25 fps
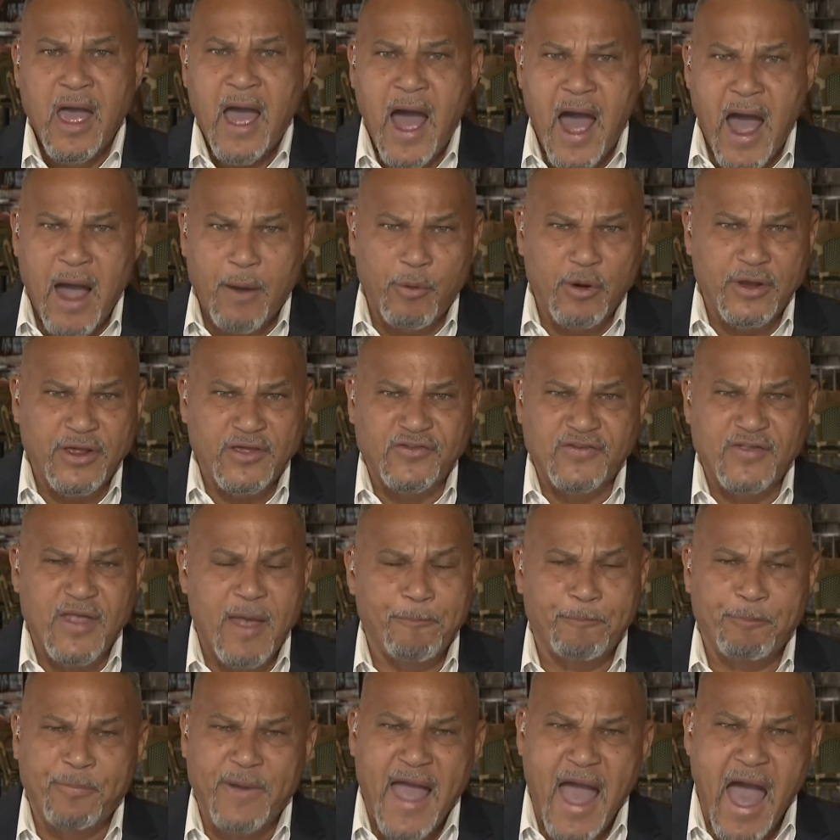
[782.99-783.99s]
I would
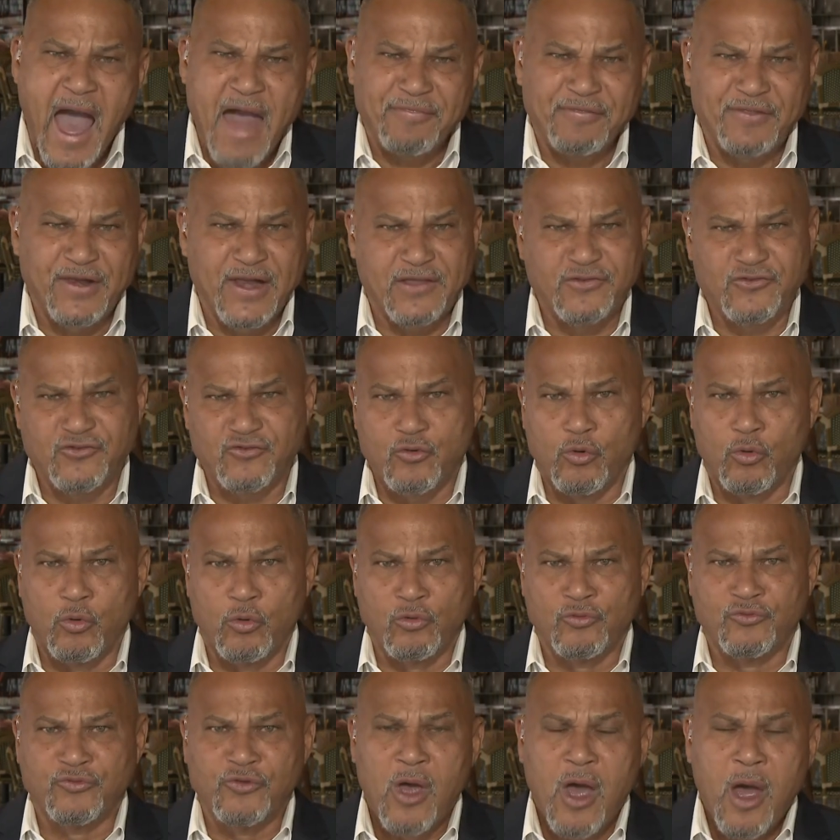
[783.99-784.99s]
accept Catholic
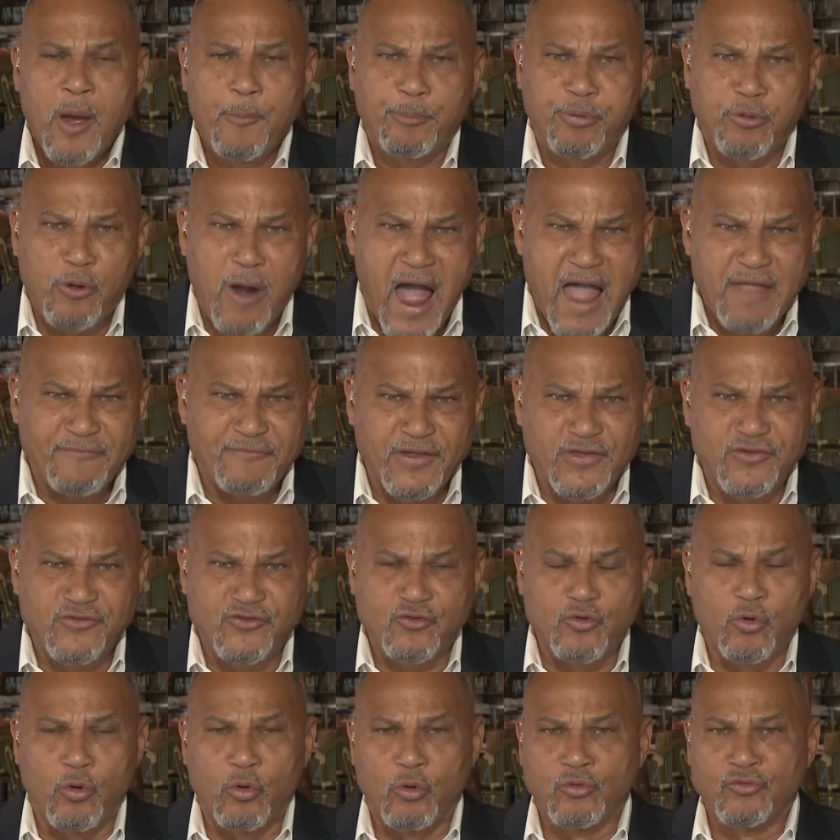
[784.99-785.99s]
schools, private
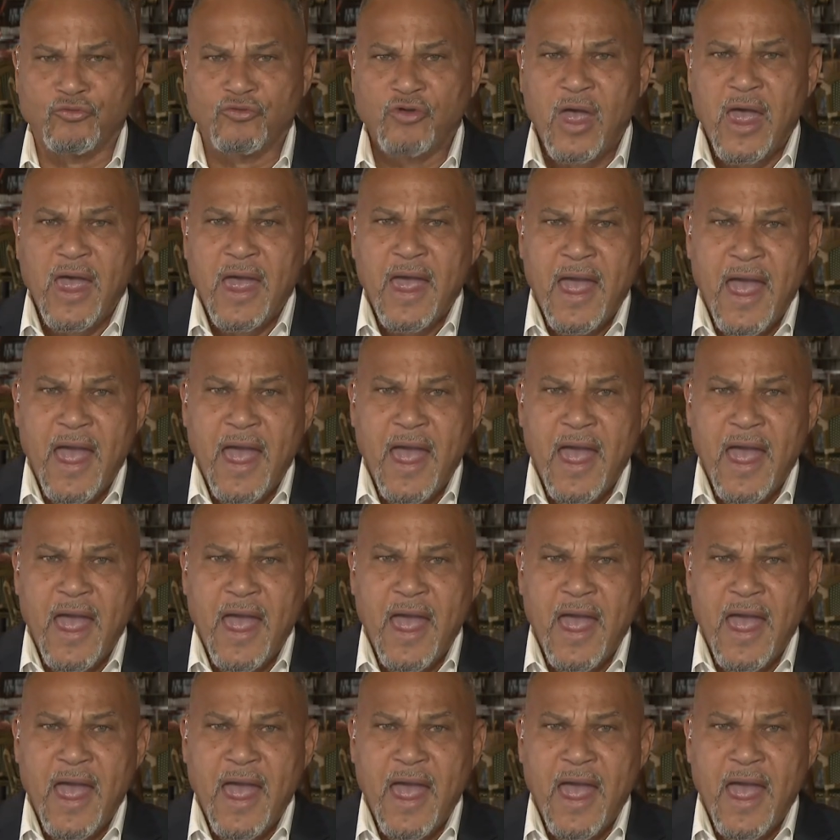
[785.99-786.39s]
schools,